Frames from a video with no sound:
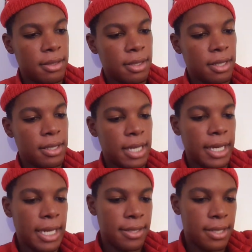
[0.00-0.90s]
Because I
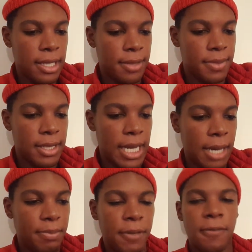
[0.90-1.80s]
can't see them
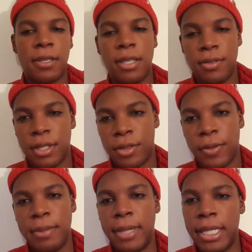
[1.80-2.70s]
snapping for close to
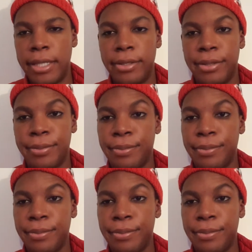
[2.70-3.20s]
3 minutes.